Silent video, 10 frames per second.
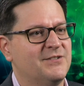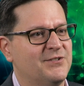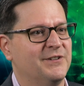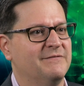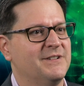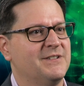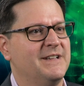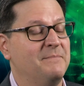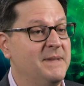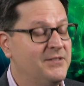service
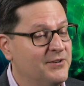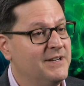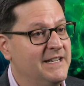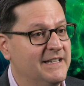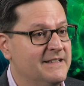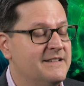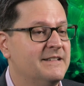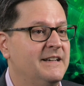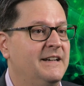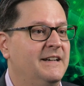and meet their
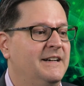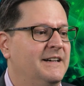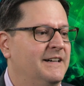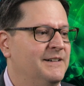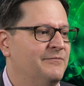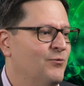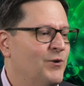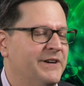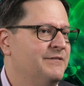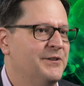needs for
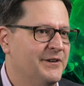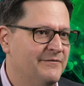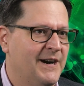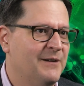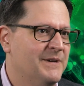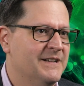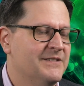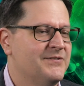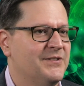whatever their environment is.